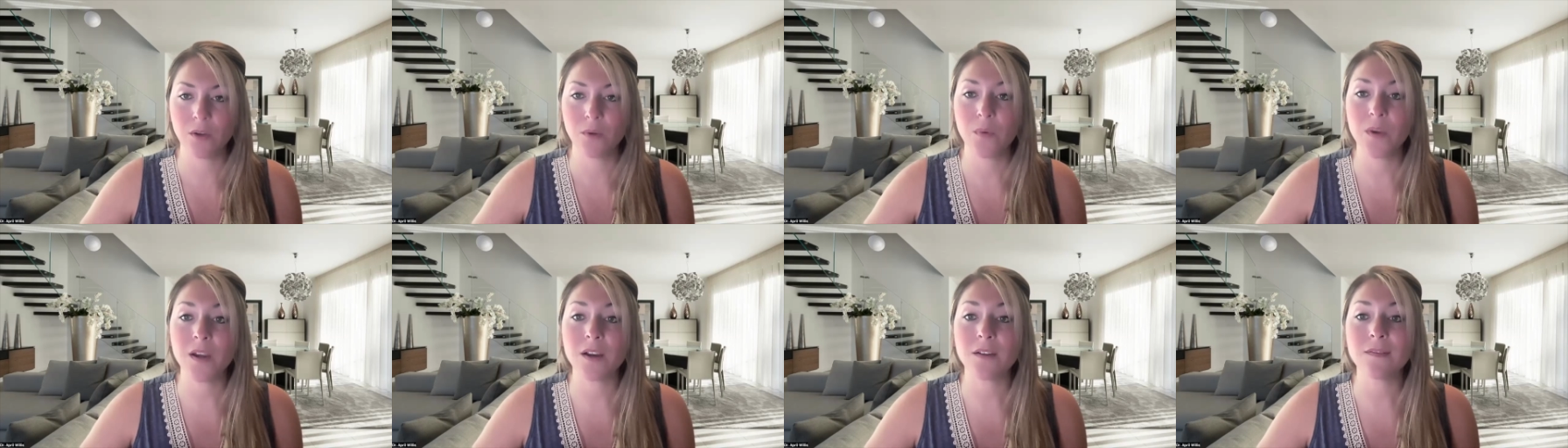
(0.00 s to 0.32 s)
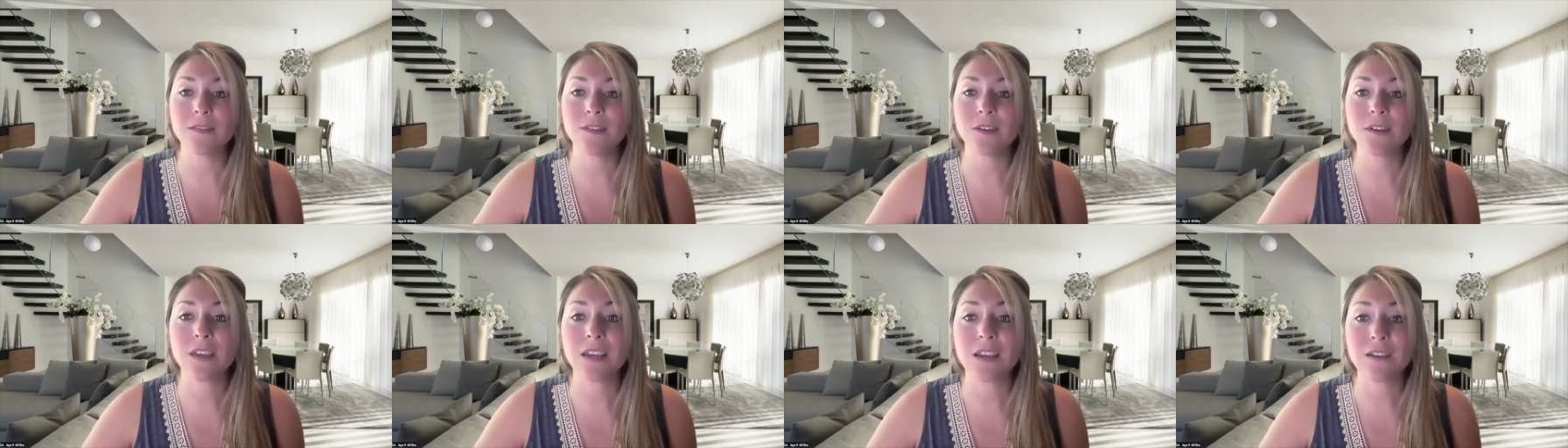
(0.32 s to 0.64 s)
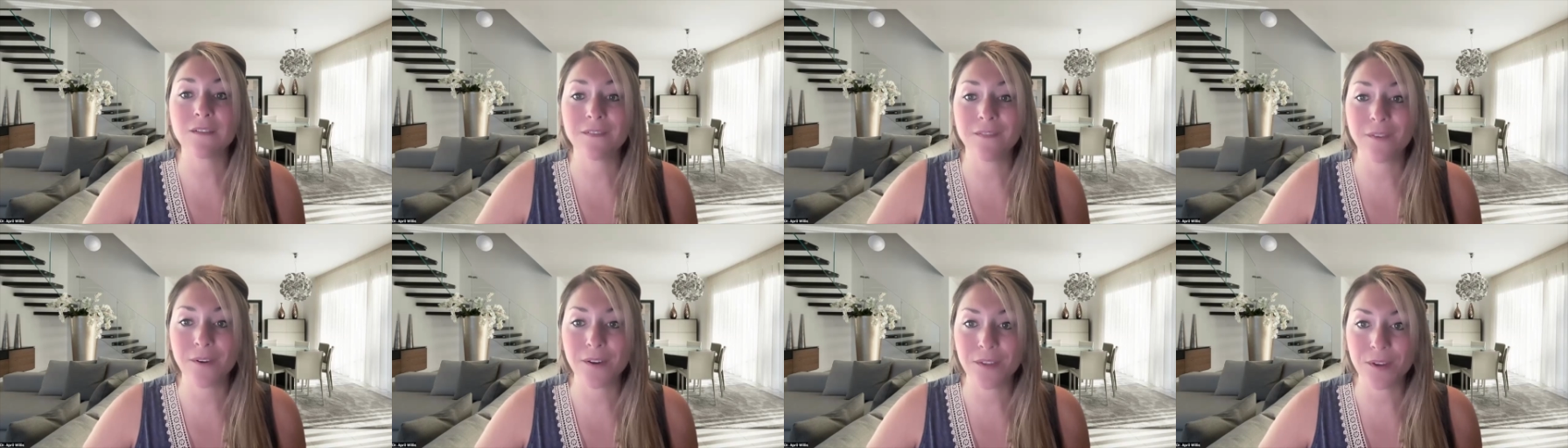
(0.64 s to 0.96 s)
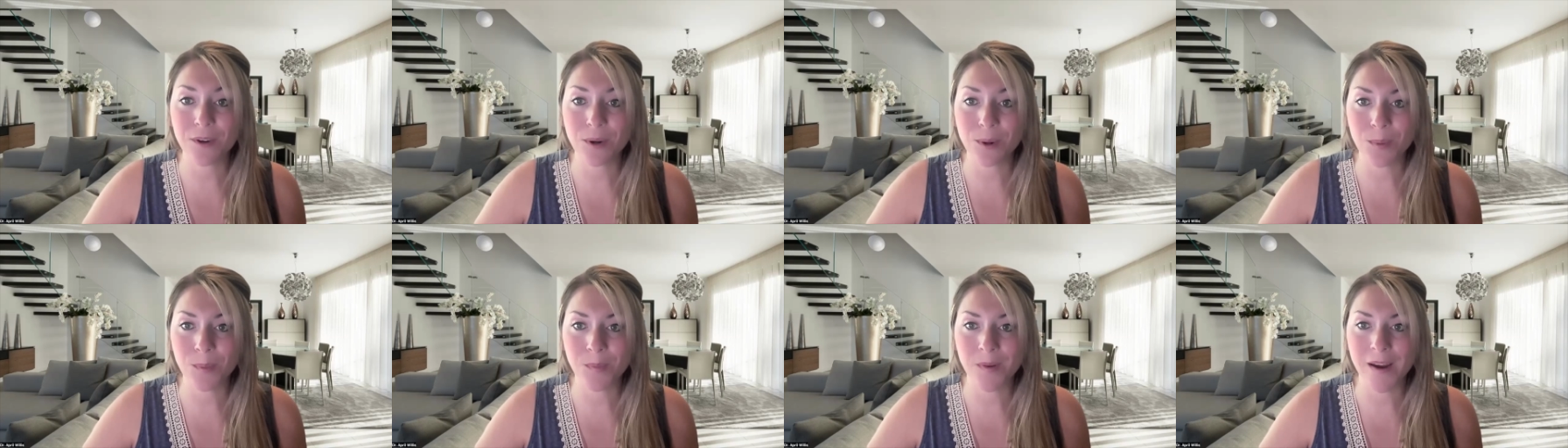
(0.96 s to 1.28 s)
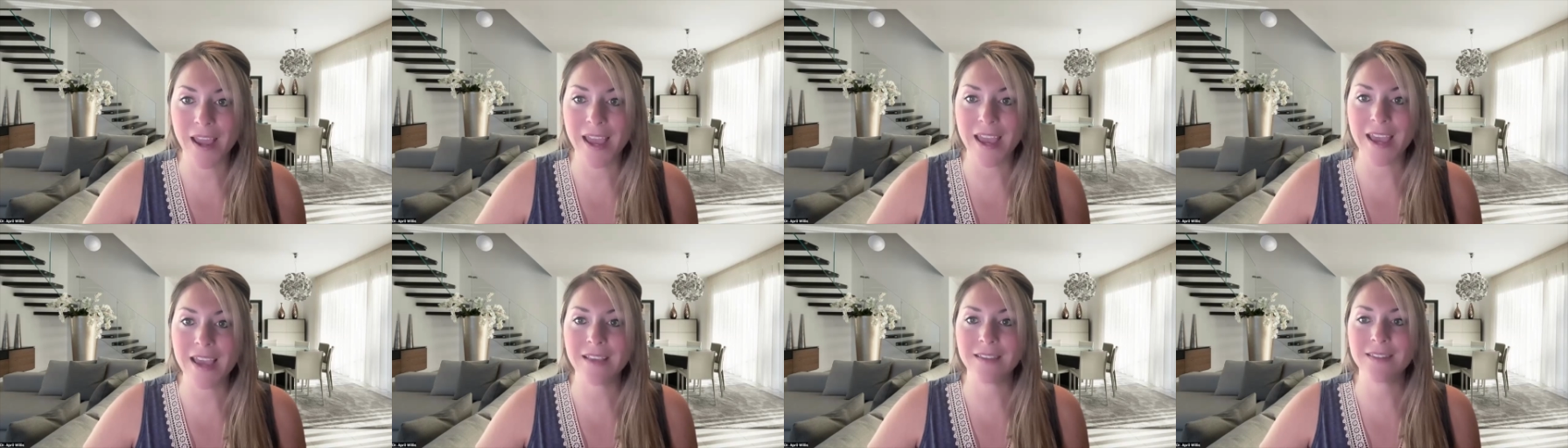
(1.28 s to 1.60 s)
We are looking for their
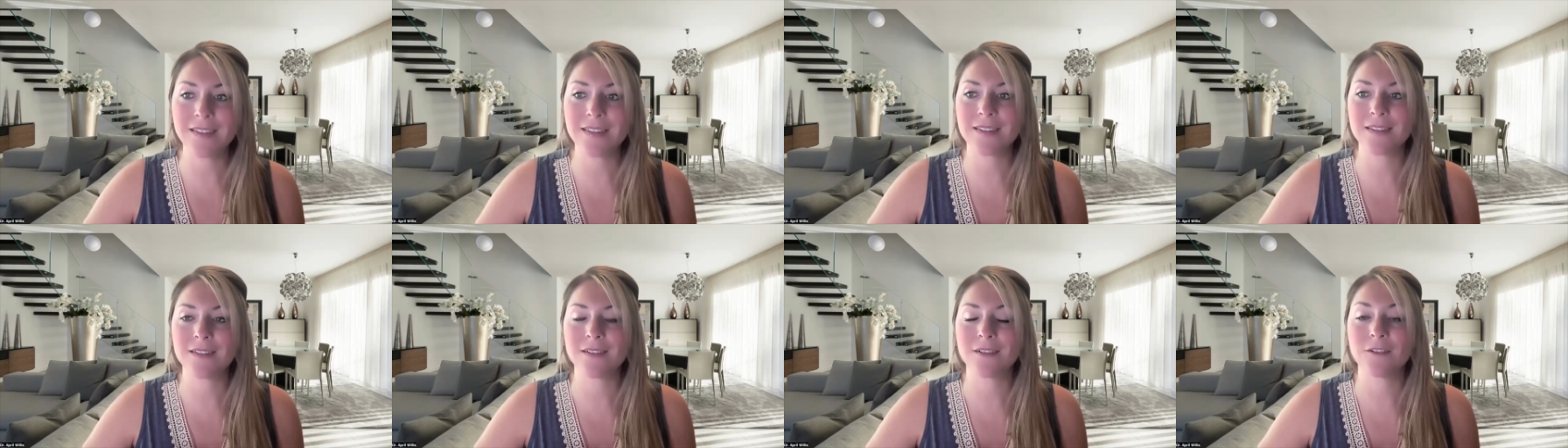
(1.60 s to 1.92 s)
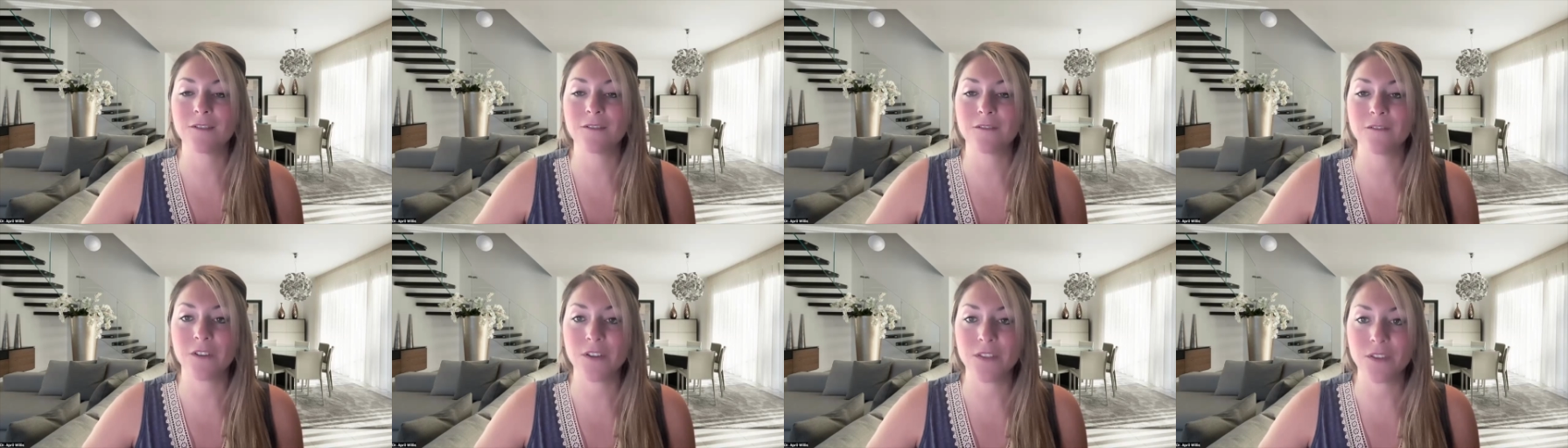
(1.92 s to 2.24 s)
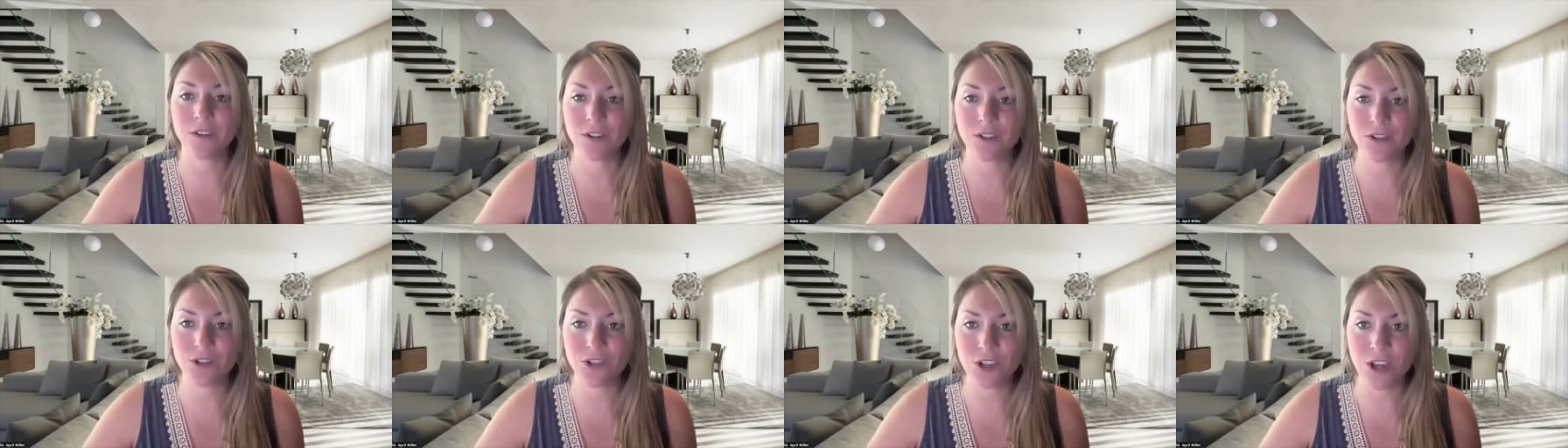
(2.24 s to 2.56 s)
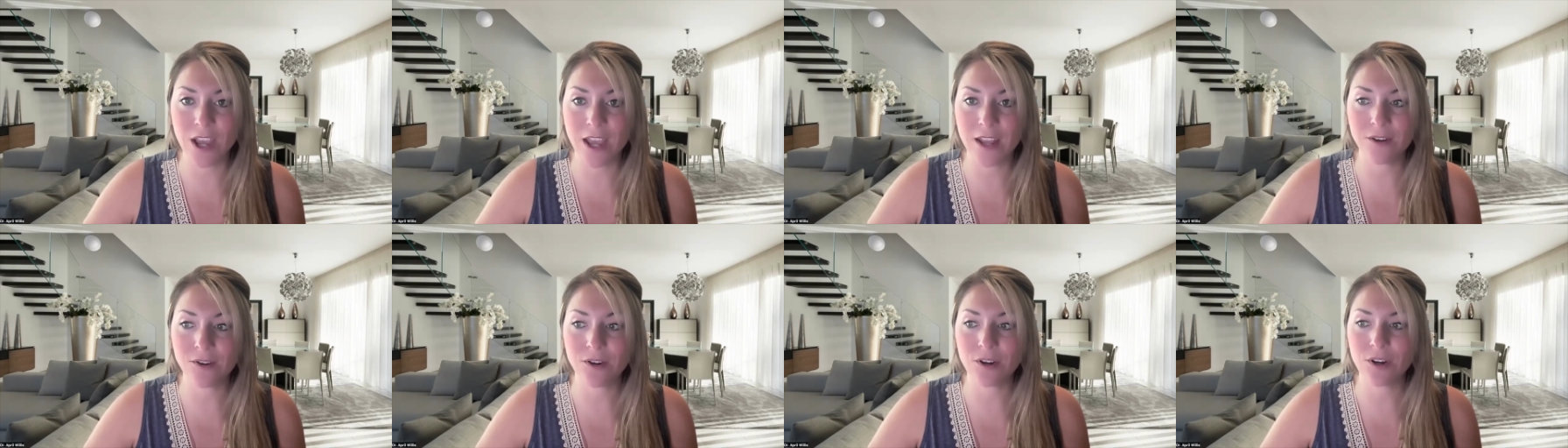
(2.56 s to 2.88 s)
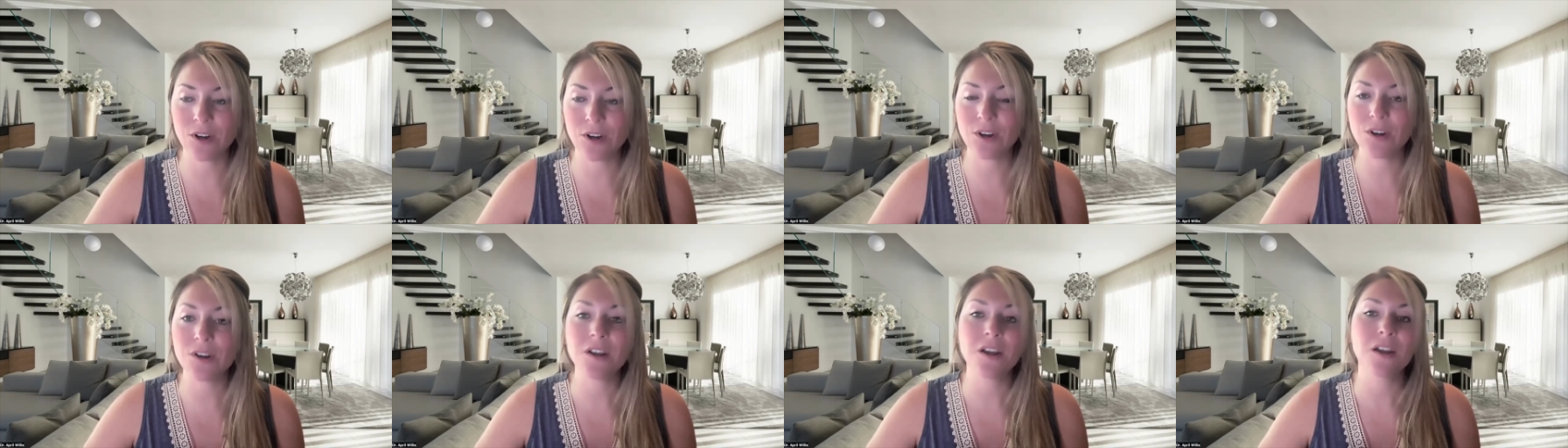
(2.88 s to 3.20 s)
race, for their
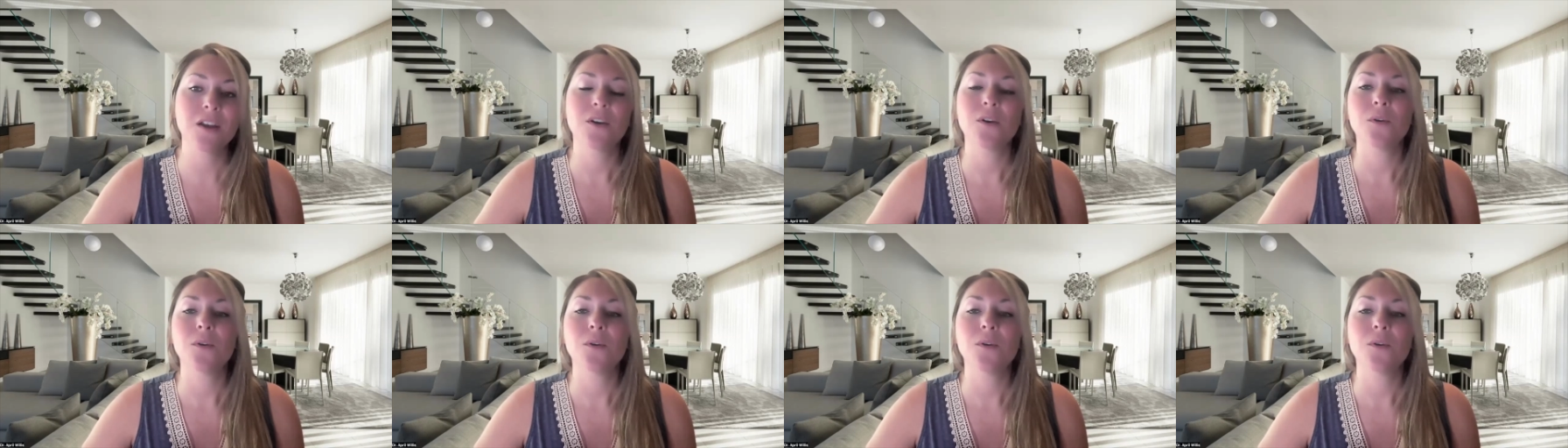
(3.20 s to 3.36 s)
gender.